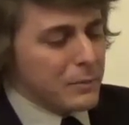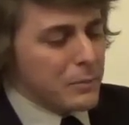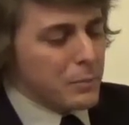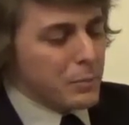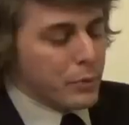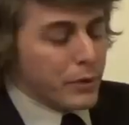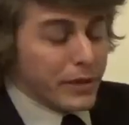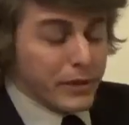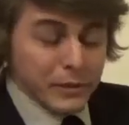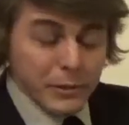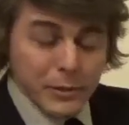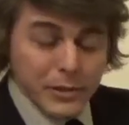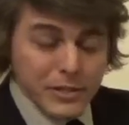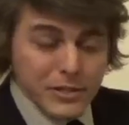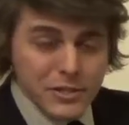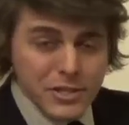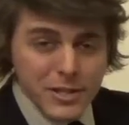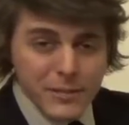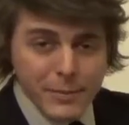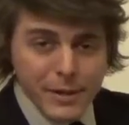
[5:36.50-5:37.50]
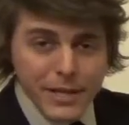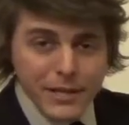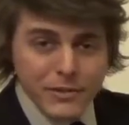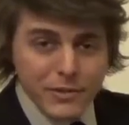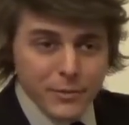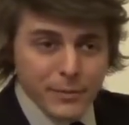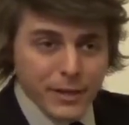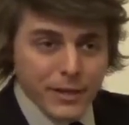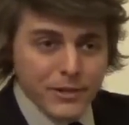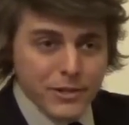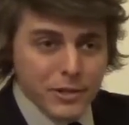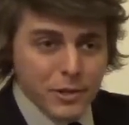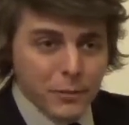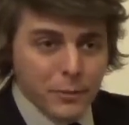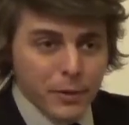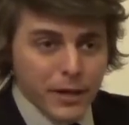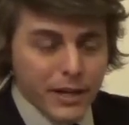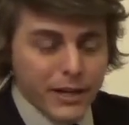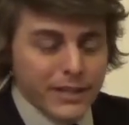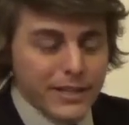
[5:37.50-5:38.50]
Prelude in G Major by
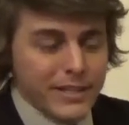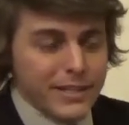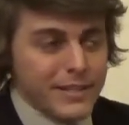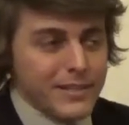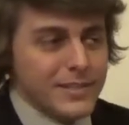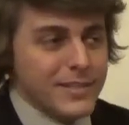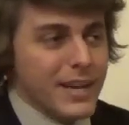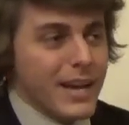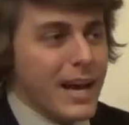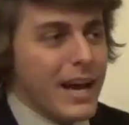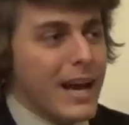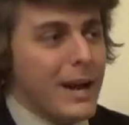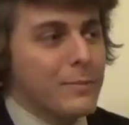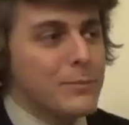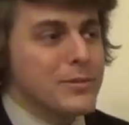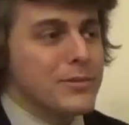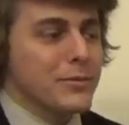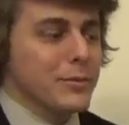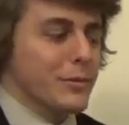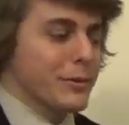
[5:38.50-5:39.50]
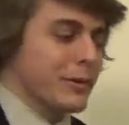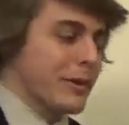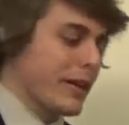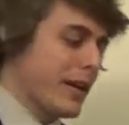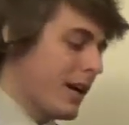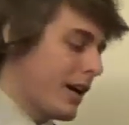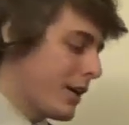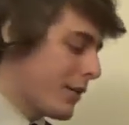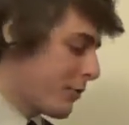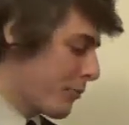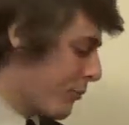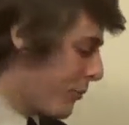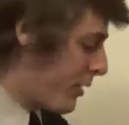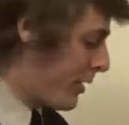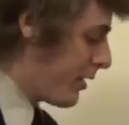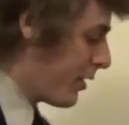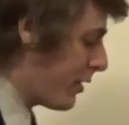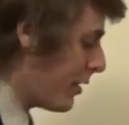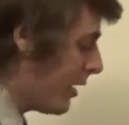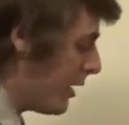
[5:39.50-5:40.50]
Chopin. It is absolutely
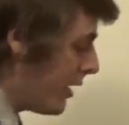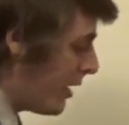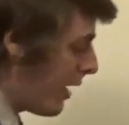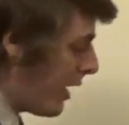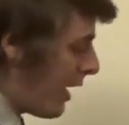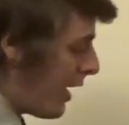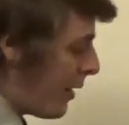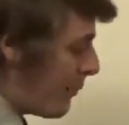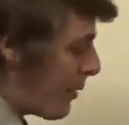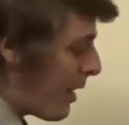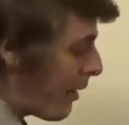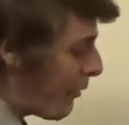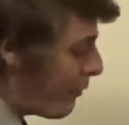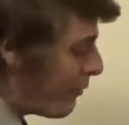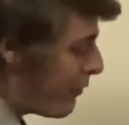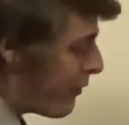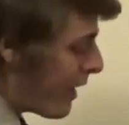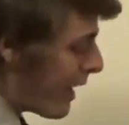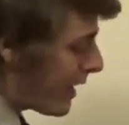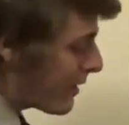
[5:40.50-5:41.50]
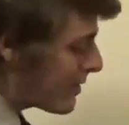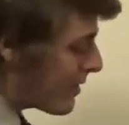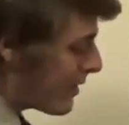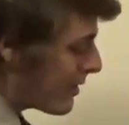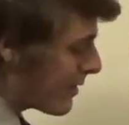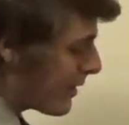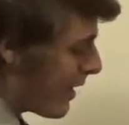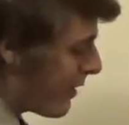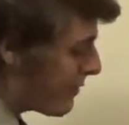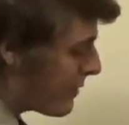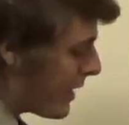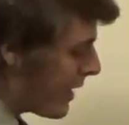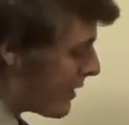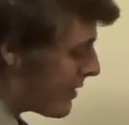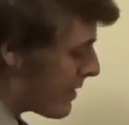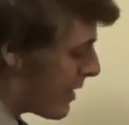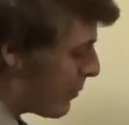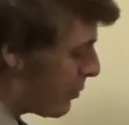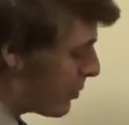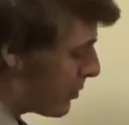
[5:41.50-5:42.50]
unreal how fast his left
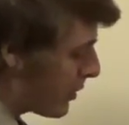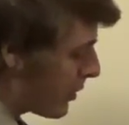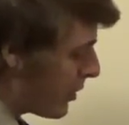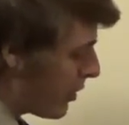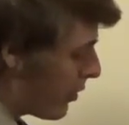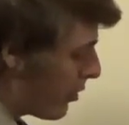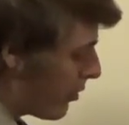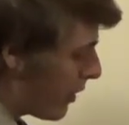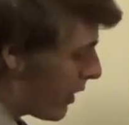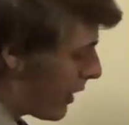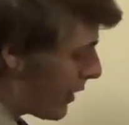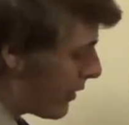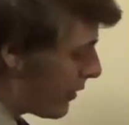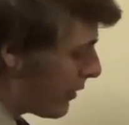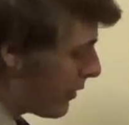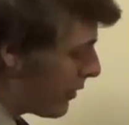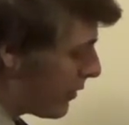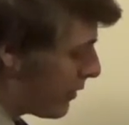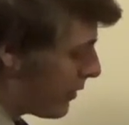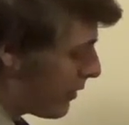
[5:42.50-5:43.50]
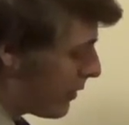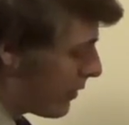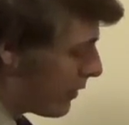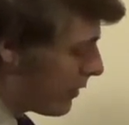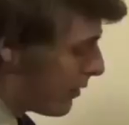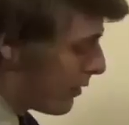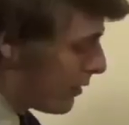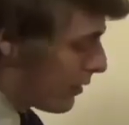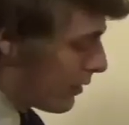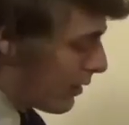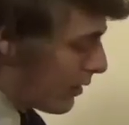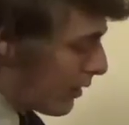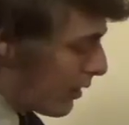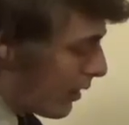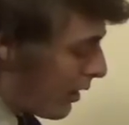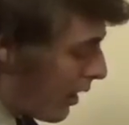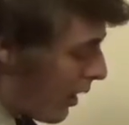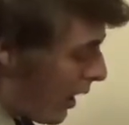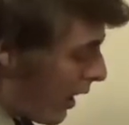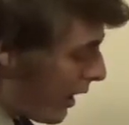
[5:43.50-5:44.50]
hand's able to go
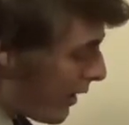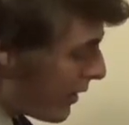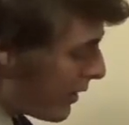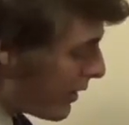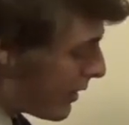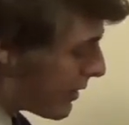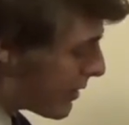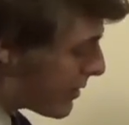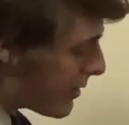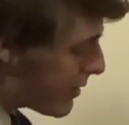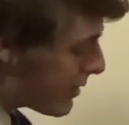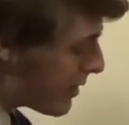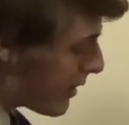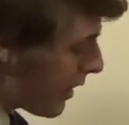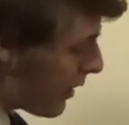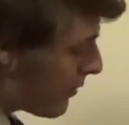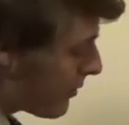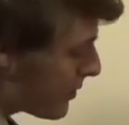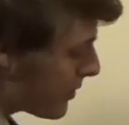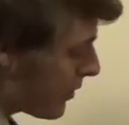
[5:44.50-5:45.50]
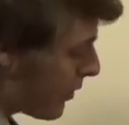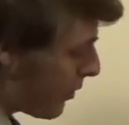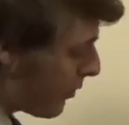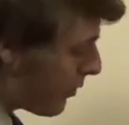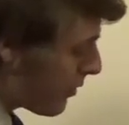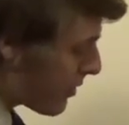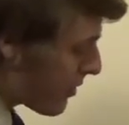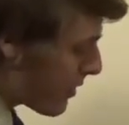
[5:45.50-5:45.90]
and on this stuff. So,